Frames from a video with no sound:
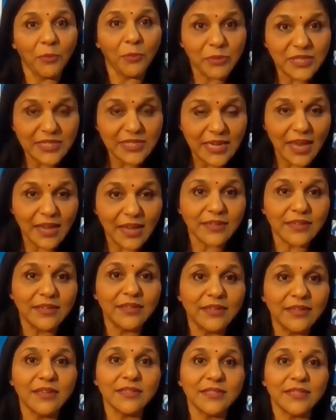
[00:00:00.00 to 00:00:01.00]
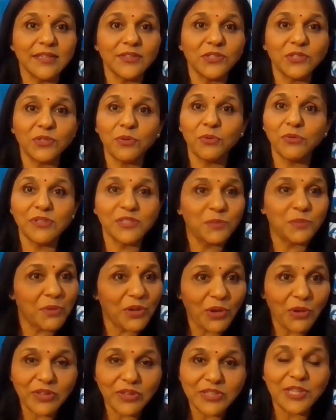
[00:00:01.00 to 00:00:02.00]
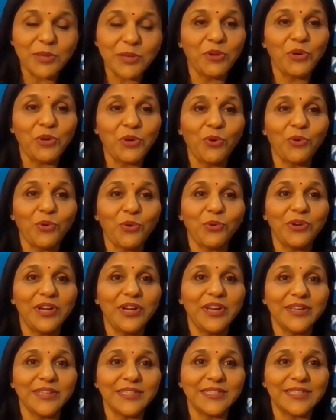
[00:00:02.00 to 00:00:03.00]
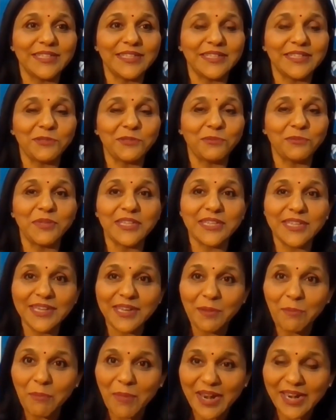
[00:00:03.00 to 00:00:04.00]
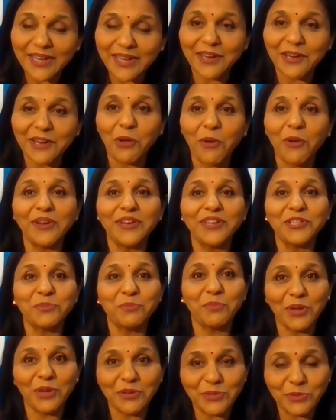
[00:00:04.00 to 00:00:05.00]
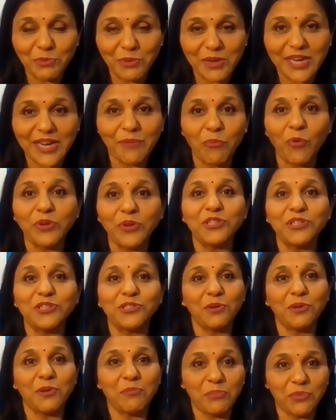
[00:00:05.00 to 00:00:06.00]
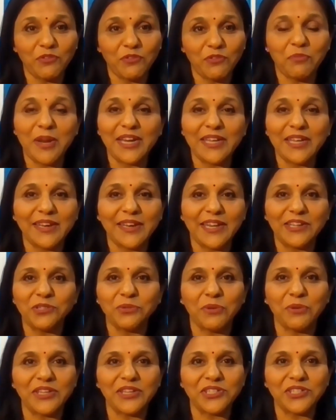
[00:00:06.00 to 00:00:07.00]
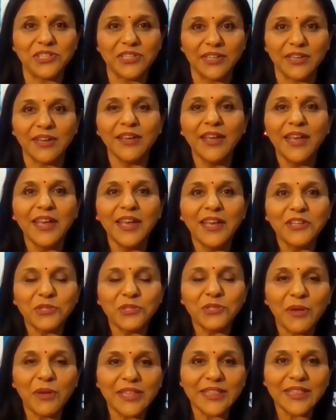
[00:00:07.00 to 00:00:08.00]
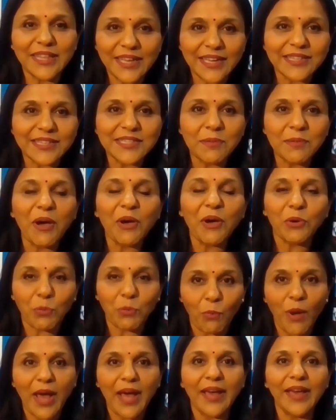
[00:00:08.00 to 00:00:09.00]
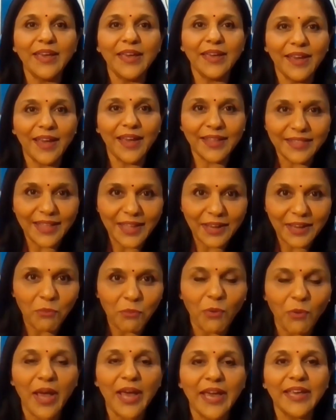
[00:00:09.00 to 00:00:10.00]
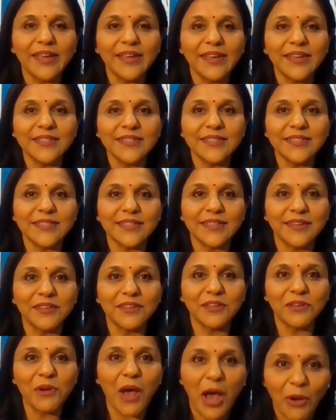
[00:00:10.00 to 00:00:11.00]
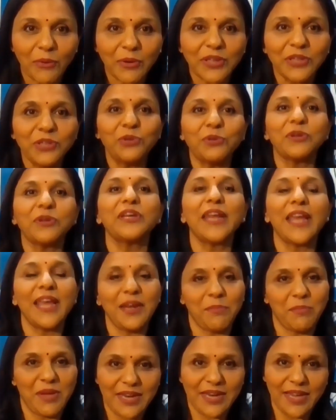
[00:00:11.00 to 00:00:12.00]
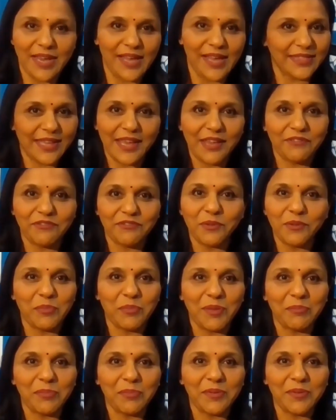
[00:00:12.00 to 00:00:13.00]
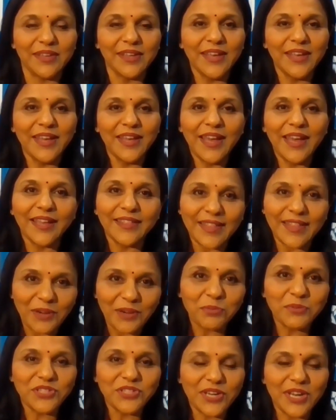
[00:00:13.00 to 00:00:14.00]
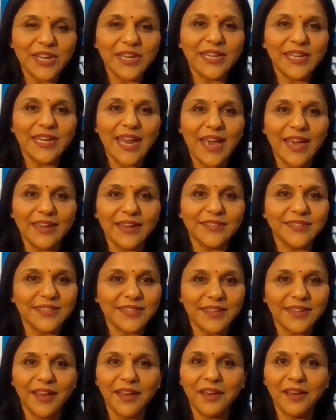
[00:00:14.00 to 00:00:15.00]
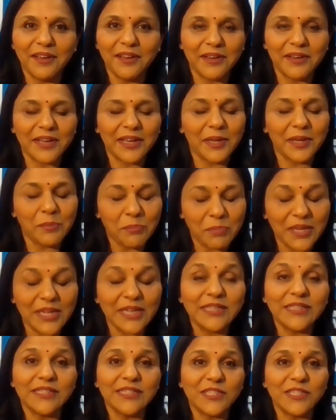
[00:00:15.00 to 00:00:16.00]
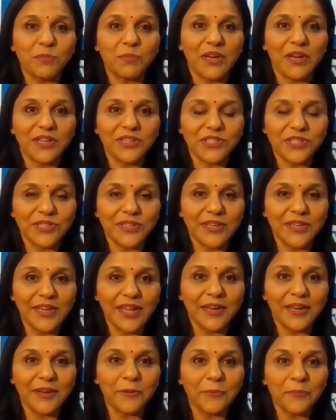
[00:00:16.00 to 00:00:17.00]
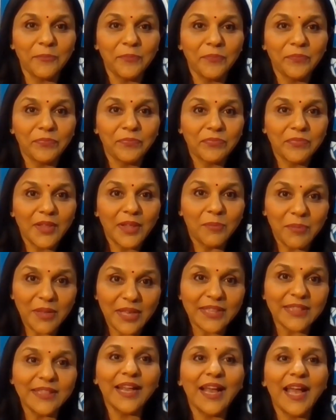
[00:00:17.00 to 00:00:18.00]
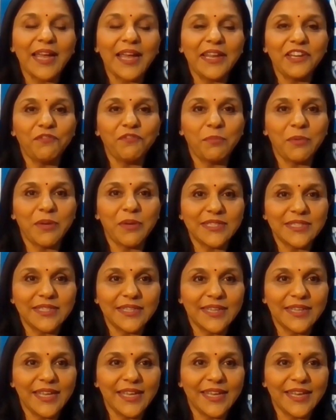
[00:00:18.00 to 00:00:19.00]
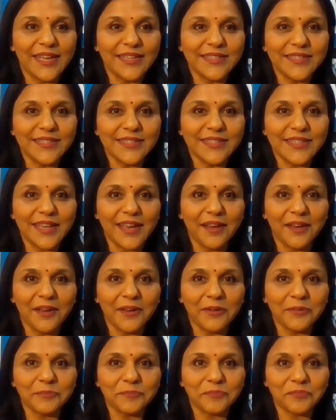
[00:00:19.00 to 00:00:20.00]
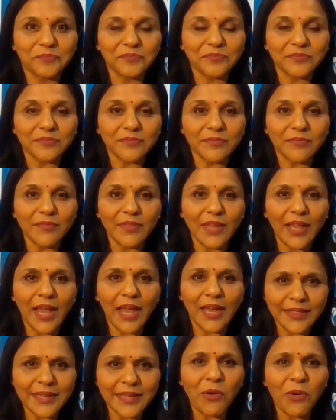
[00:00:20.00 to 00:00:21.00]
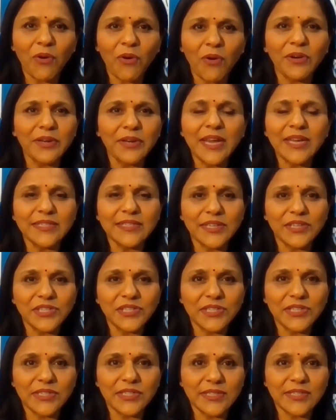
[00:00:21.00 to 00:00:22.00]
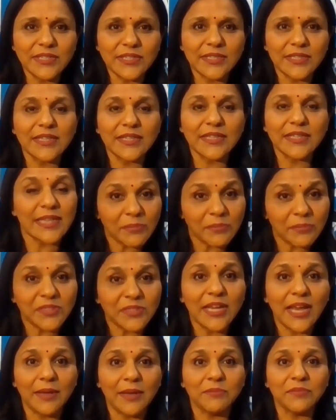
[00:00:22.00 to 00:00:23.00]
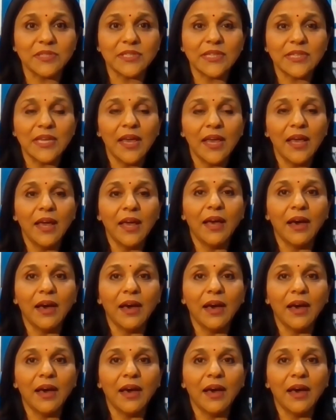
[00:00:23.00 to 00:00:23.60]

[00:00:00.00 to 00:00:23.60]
We started nursing schools because there were no good nurses. We did a medical college because wanted to improve medical education. So I think it's about why, and that why is, you know, how can you create better healthcare for people? And that was really Dad's complete inspiration. And being the kind of person he is, I think organizations sometimes